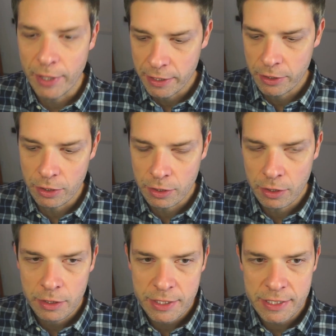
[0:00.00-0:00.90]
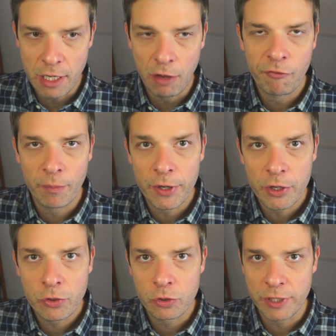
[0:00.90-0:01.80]
yourself from the
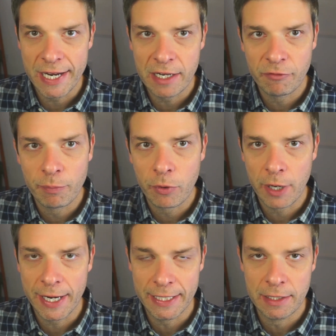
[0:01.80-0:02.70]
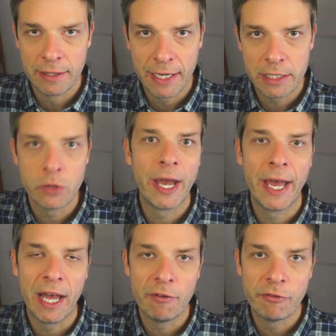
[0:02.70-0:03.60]
creative brain that you
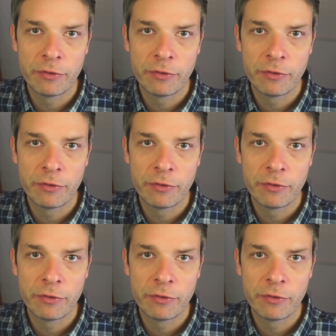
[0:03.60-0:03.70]
have.